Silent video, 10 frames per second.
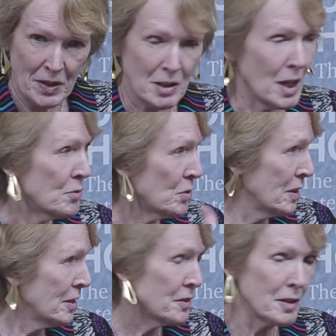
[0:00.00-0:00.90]
times when they
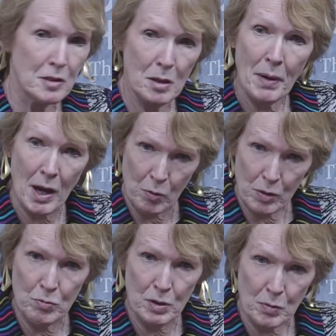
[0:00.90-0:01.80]
exerted their power with,
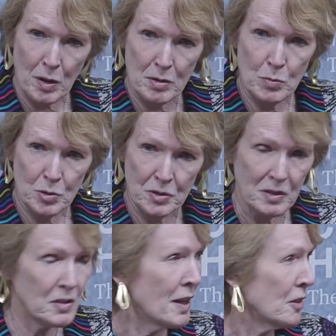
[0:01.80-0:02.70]
with rather more
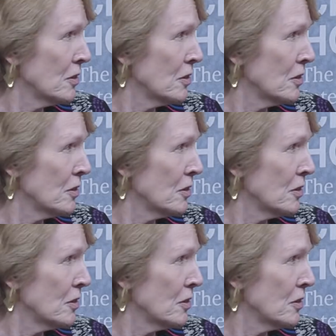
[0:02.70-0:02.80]
success.